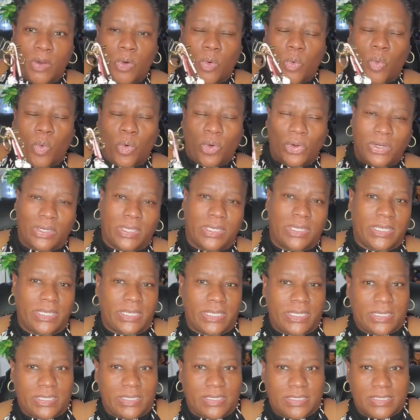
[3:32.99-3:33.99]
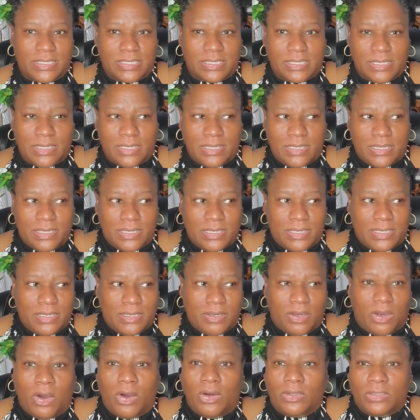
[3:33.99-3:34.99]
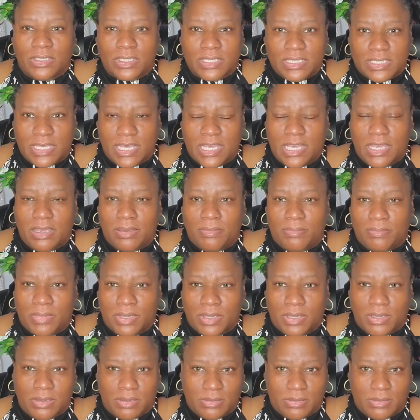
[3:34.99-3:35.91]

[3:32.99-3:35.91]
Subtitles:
work keys on the same